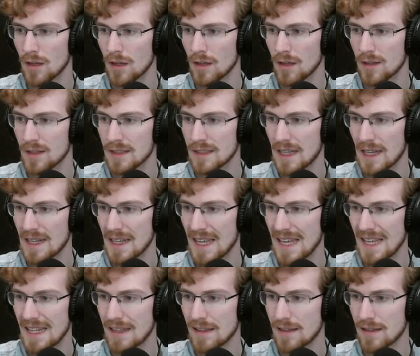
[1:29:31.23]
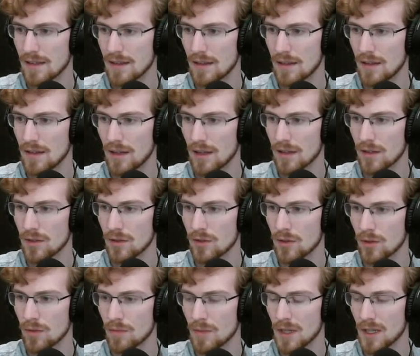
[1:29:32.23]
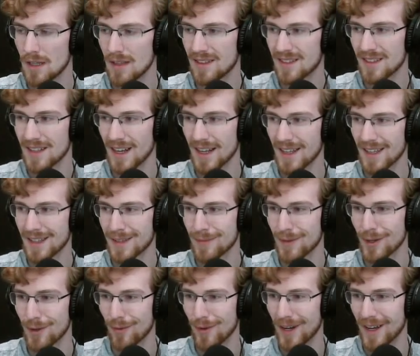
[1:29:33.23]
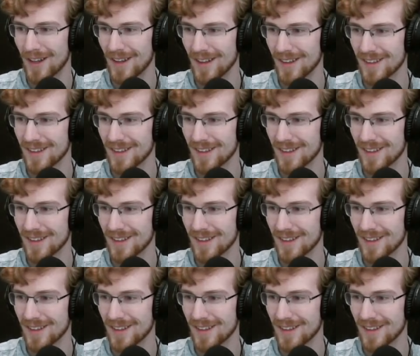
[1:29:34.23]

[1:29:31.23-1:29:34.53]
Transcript: Said it like you told me. It's like it's been a while.